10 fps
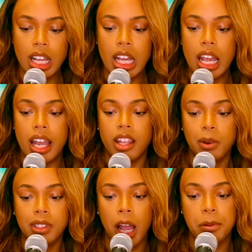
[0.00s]
there were
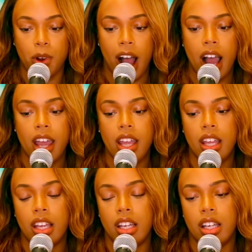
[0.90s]
times where I
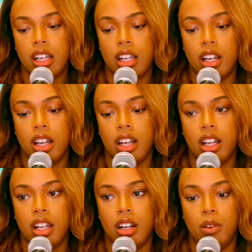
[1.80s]

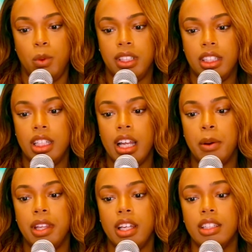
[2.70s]
would sit down with the
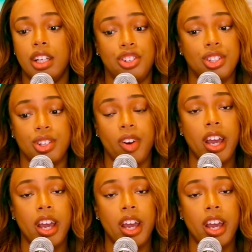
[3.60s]
intention to write,